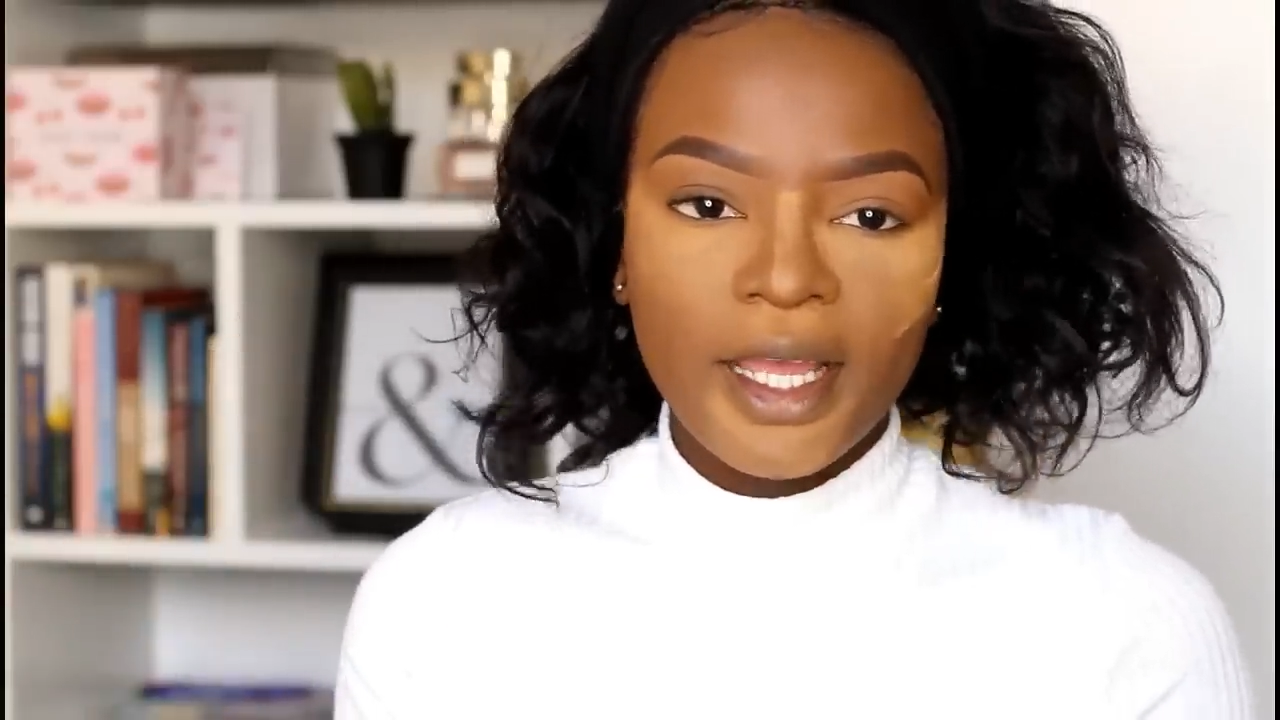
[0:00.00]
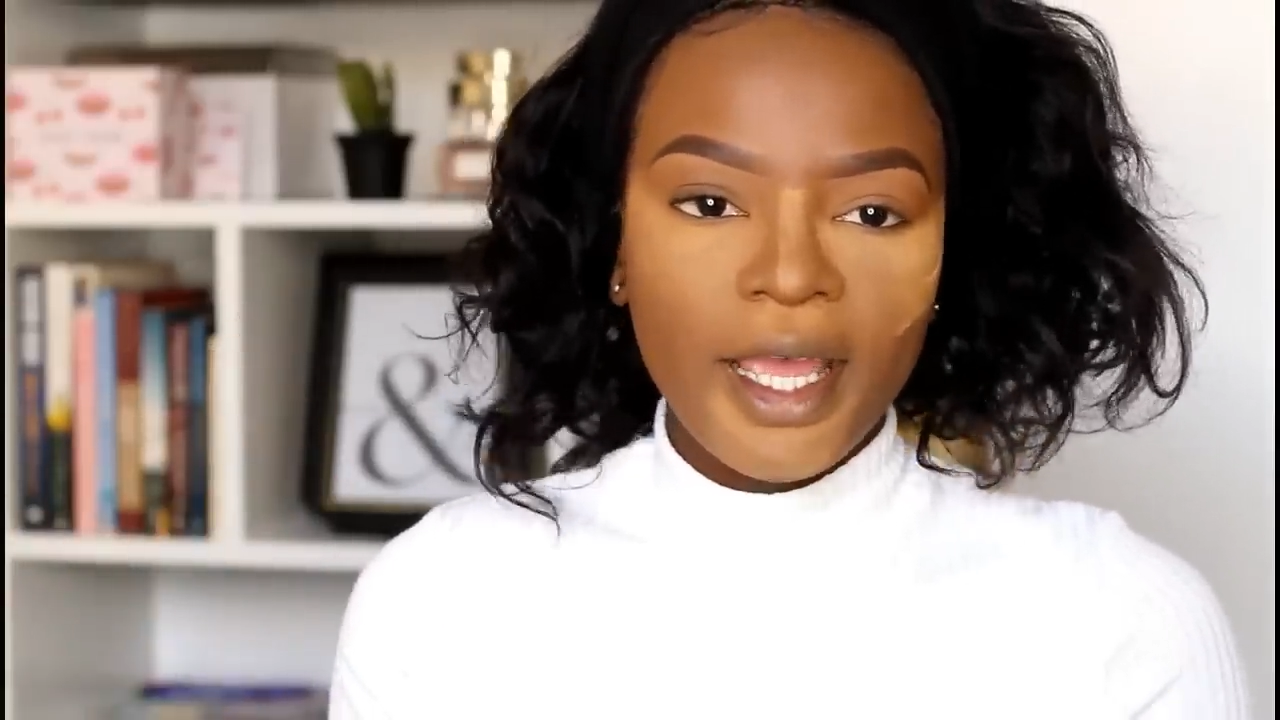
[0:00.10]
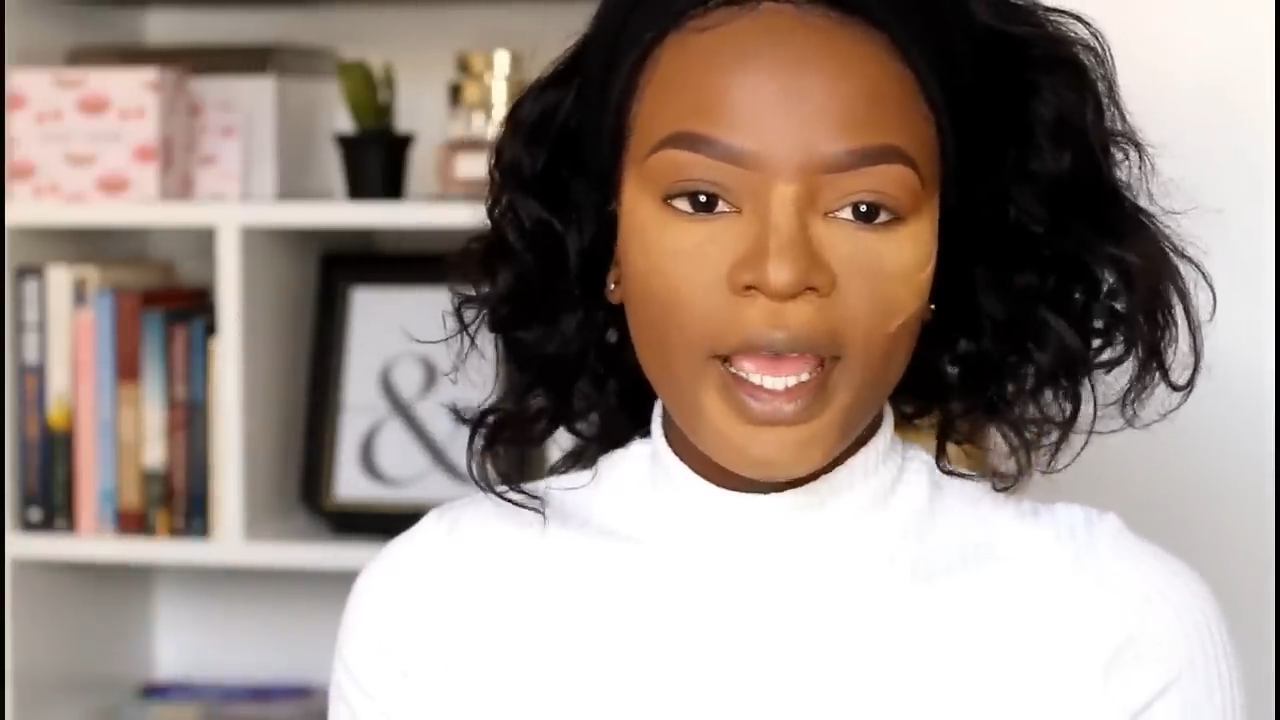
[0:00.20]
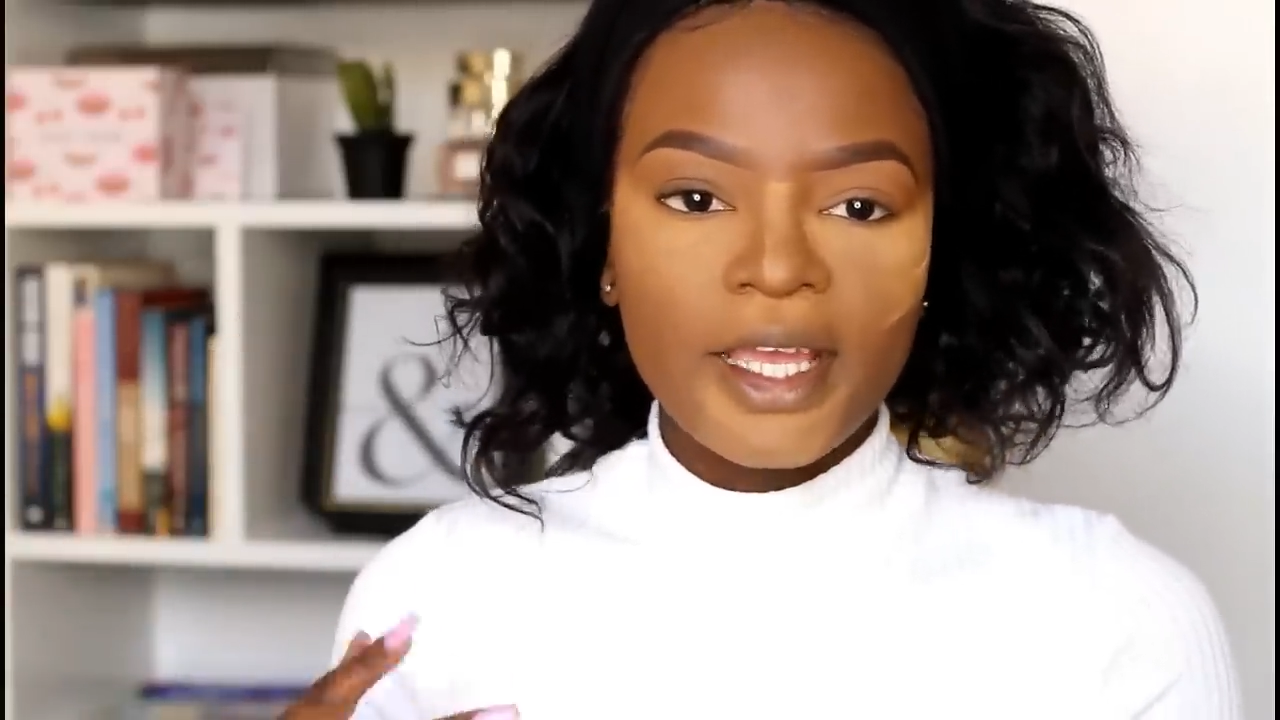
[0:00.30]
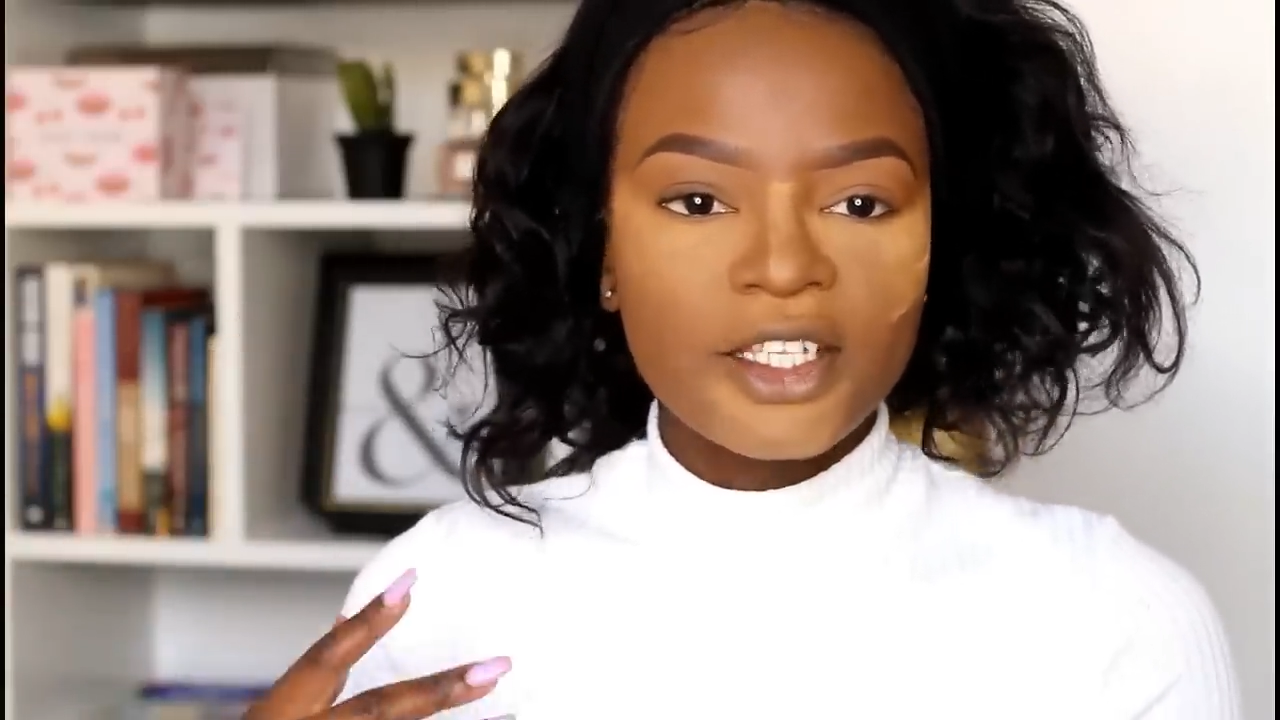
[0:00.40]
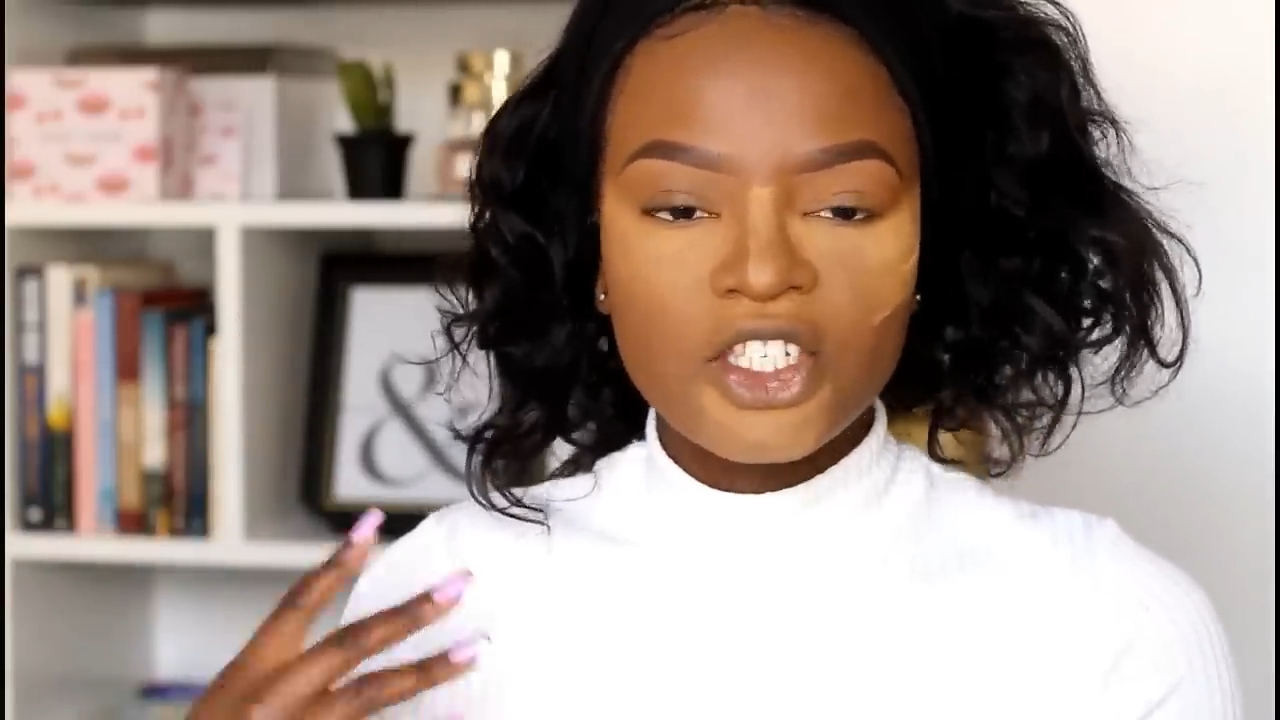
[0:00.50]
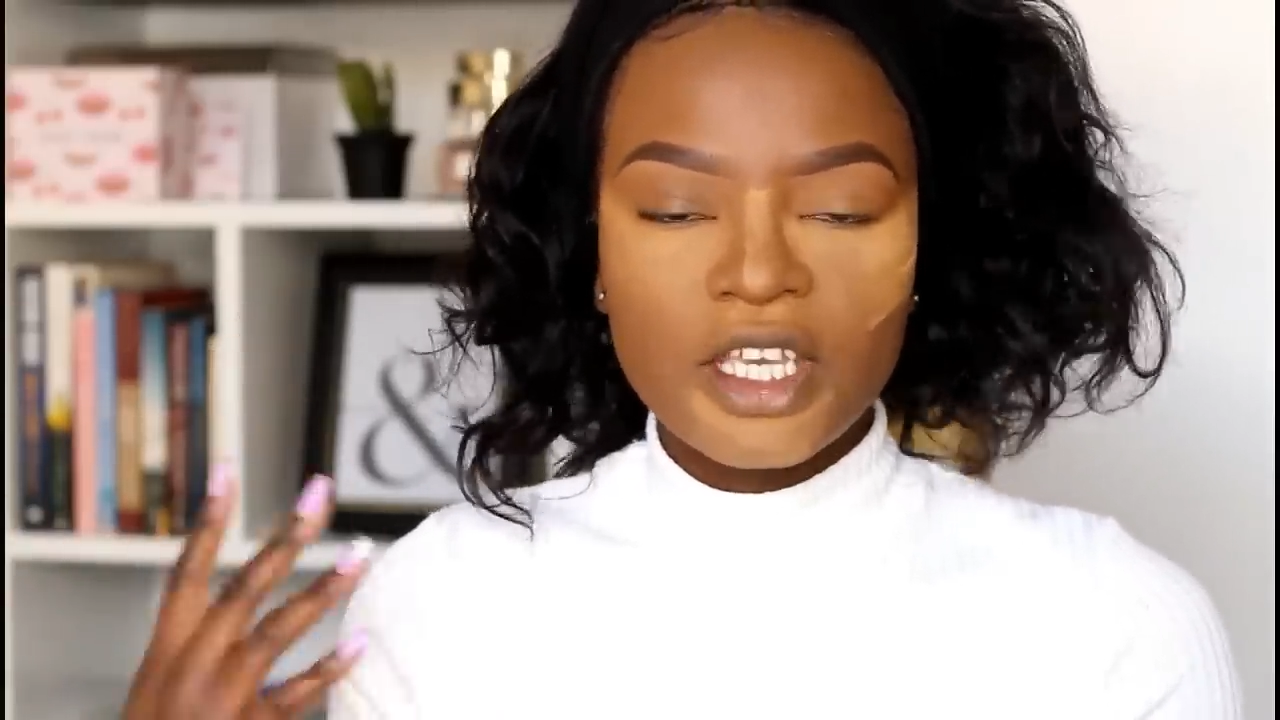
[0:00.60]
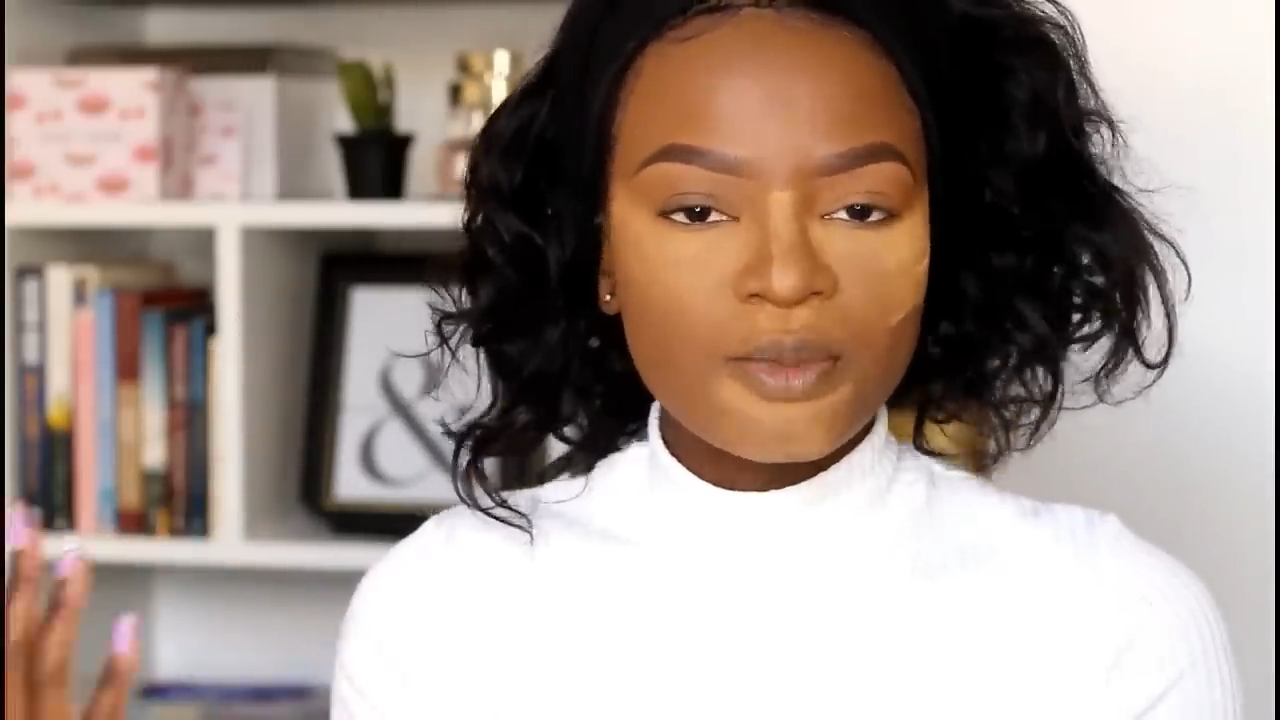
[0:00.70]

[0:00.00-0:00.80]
and just